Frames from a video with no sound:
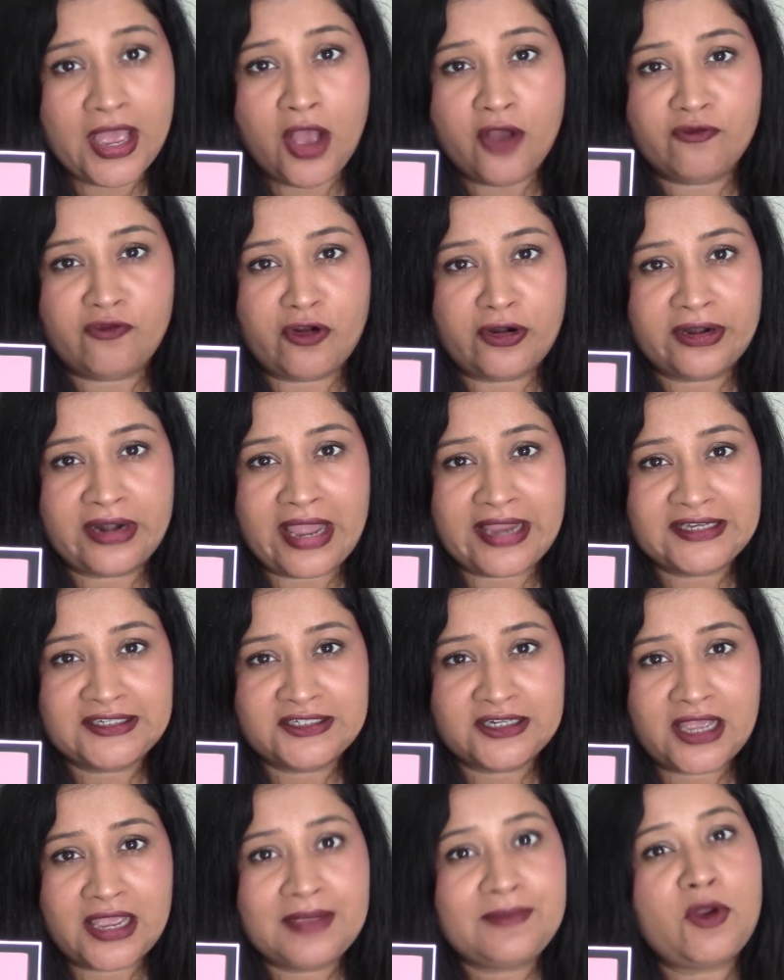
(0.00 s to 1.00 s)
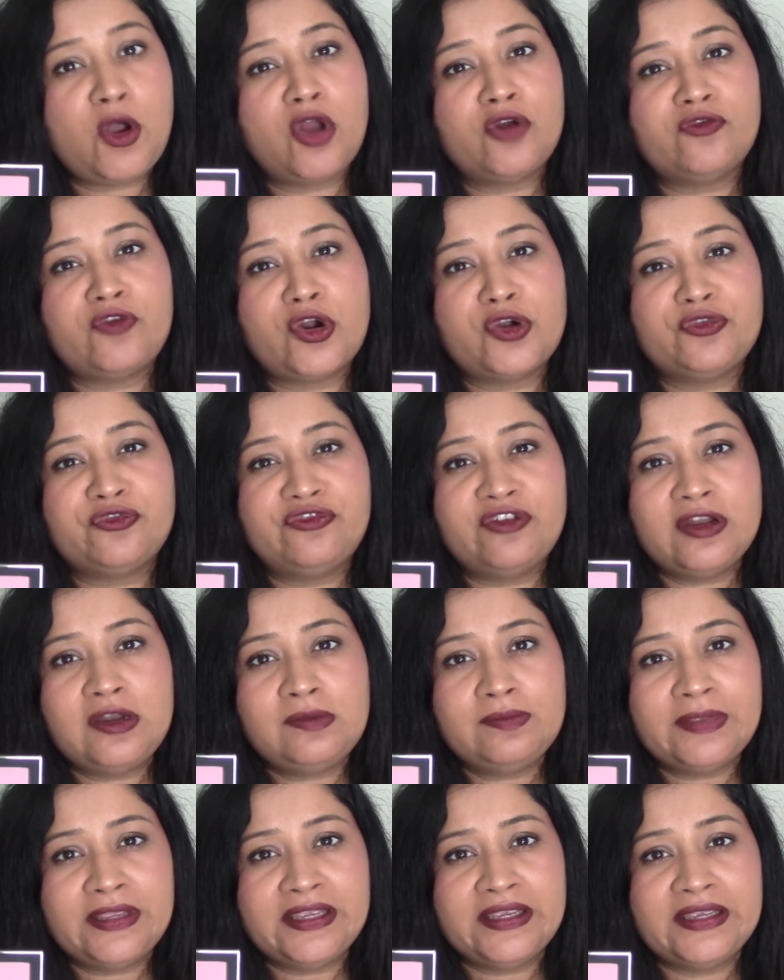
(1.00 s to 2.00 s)
For nighttime or for
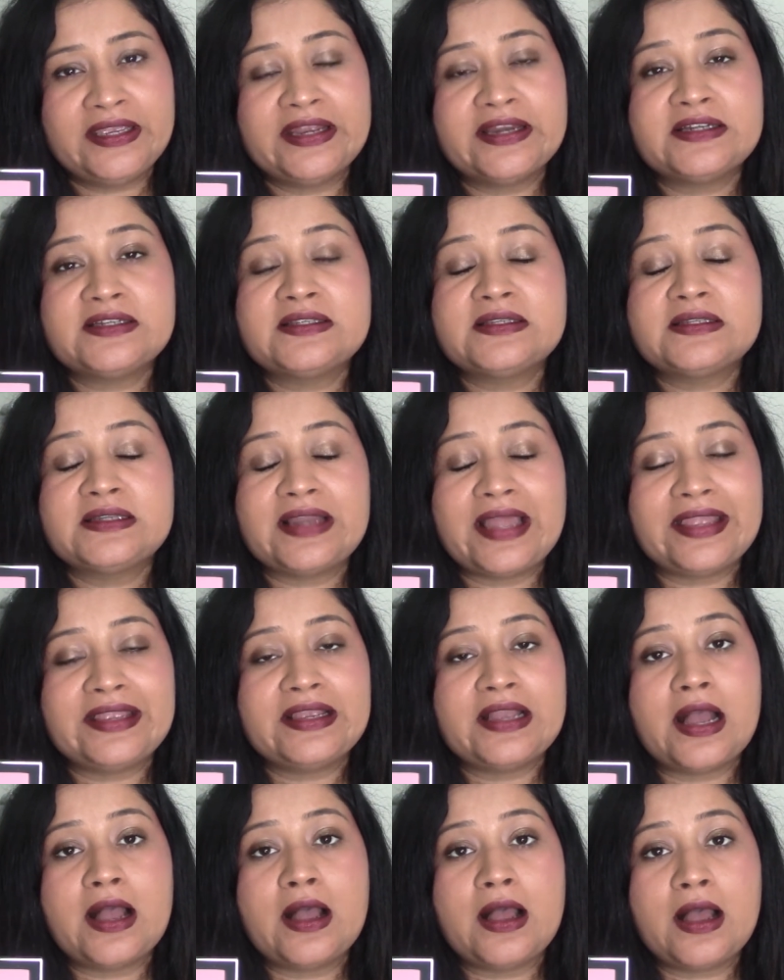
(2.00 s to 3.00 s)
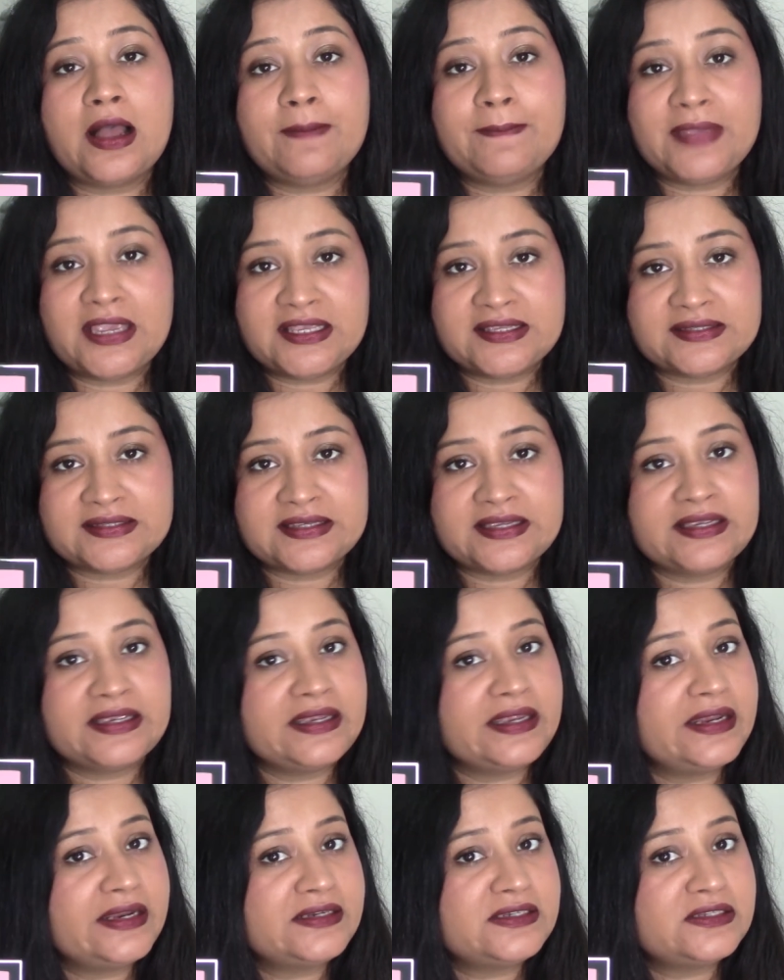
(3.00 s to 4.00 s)
filming, it's like
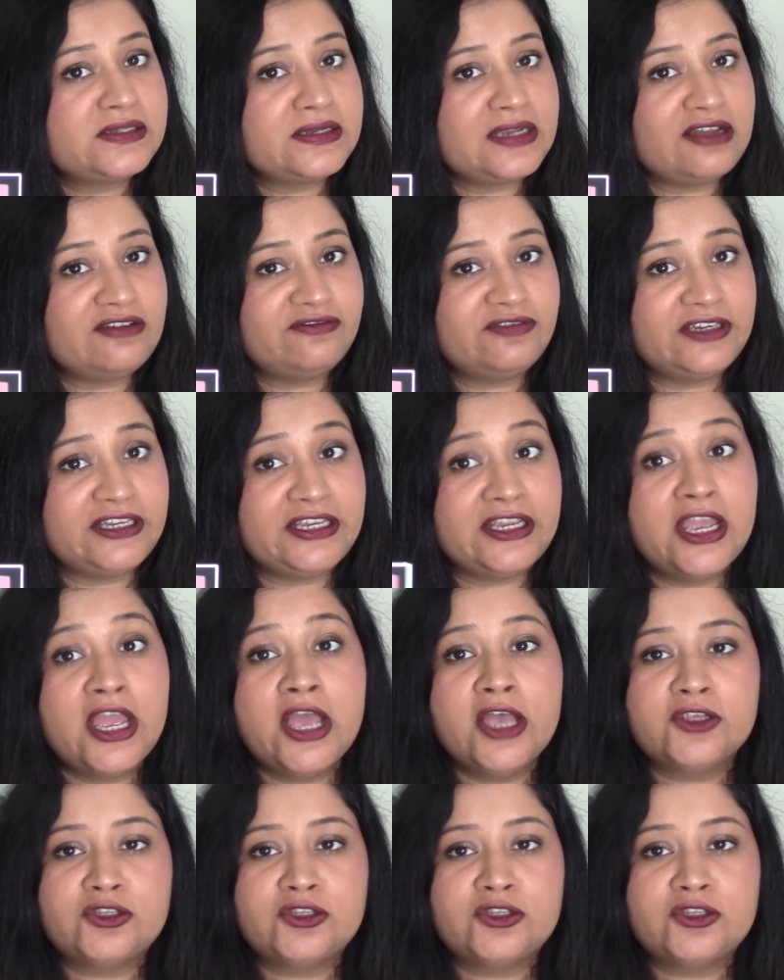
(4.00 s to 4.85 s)
amazing, it's lovely.